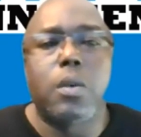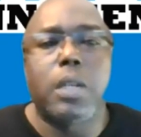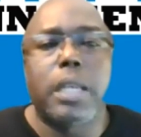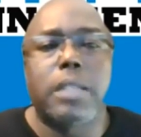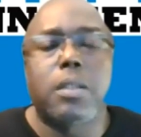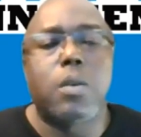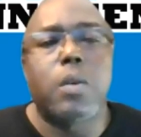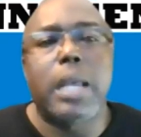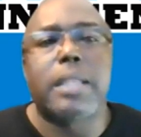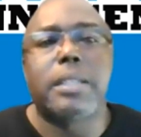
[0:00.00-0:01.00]
it's going to
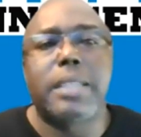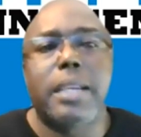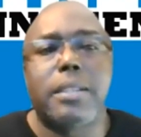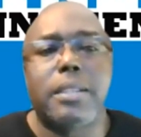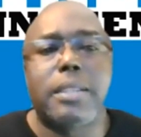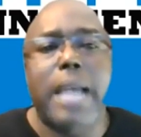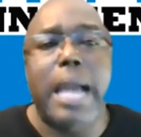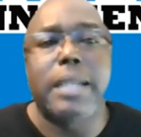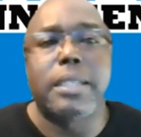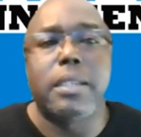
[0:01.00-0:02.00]
have to take
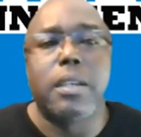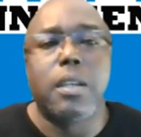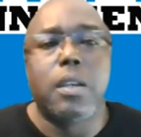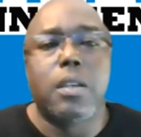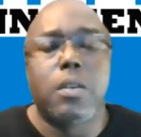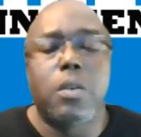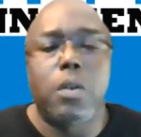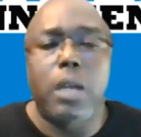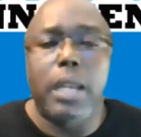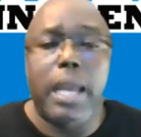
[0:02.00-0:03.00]
society.
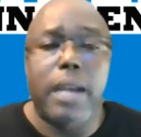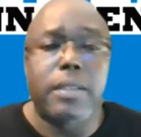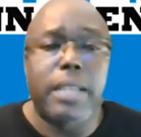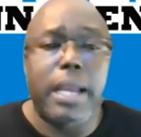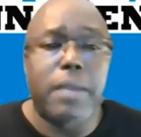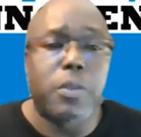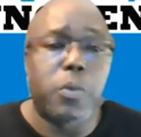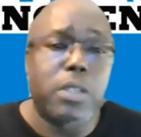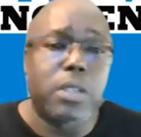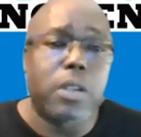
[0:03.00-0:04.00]
A lot of times
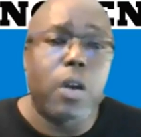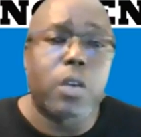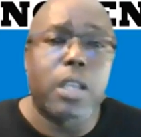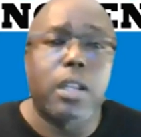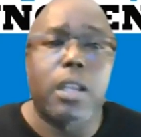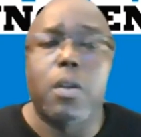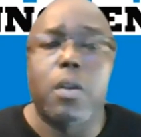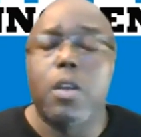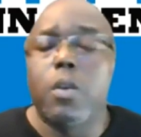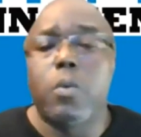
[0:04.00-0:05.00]
we're talking
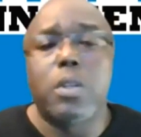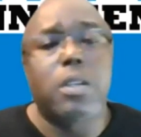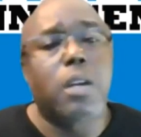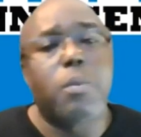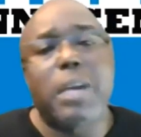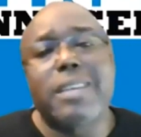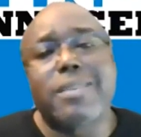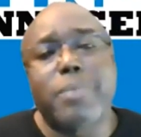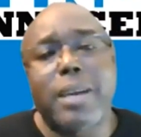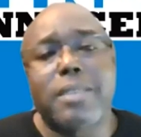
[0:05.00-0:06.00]
about the
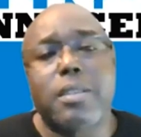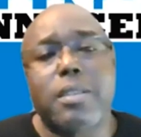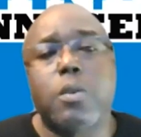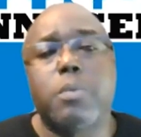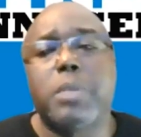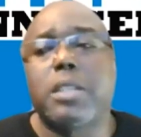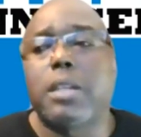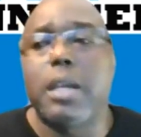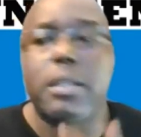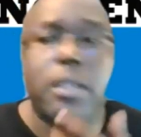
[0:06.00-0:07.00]
prosecutor
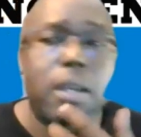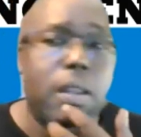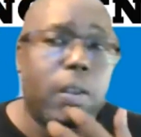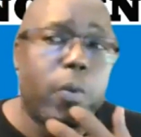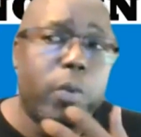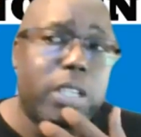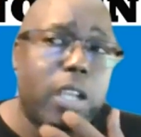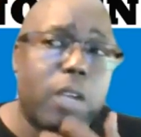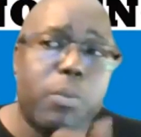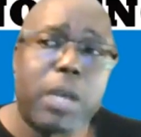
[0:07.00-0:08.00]
misconduct. We're
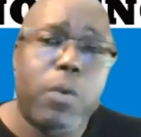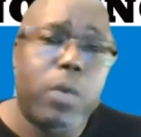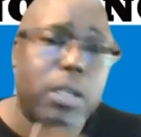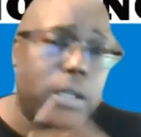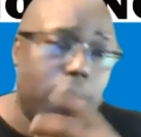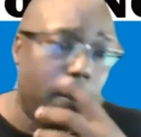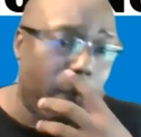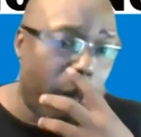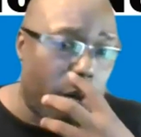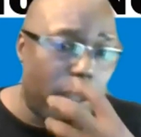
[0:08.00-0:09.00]
talking about
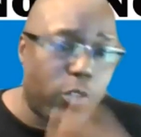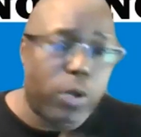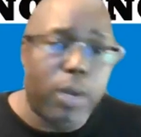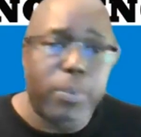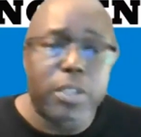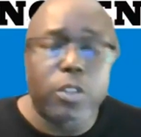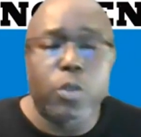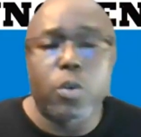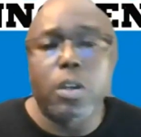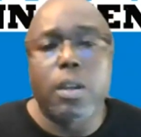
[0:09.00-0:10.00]
what Trump is
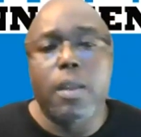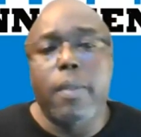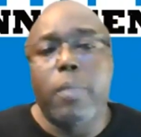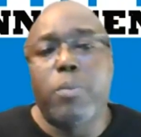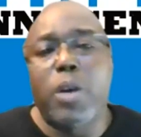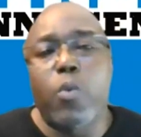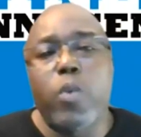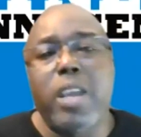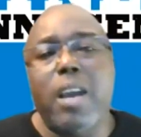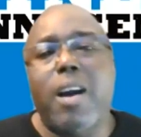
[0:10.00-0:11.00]
doing, but
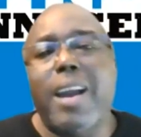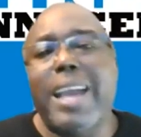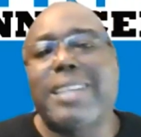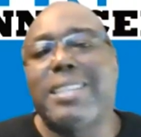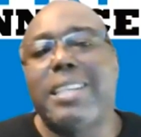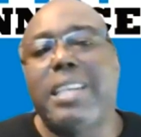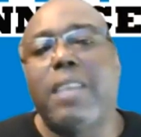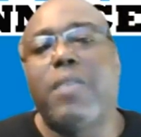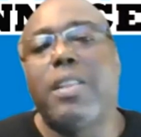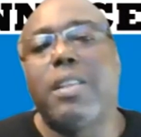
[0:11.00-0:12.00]
we are actually
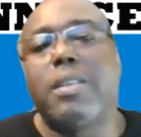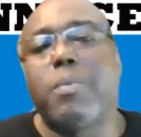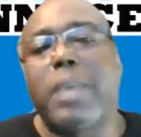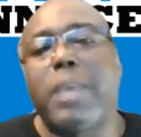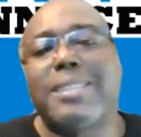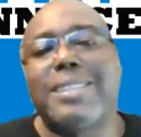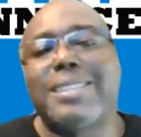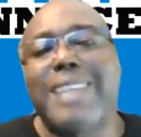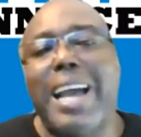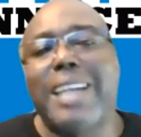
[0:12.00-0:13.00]
giving them as
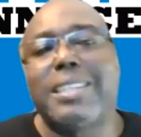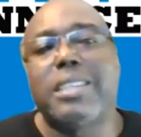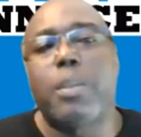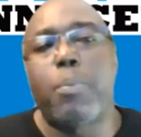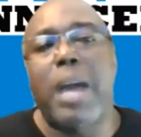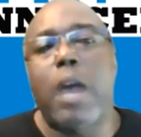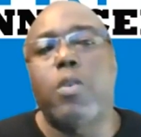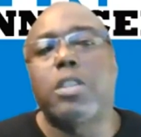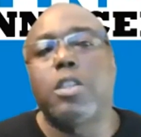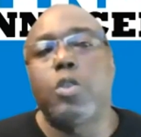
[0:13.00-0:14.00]
society the
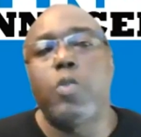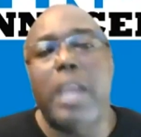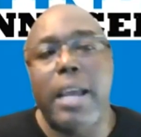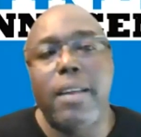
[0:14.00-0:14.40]
power to do that.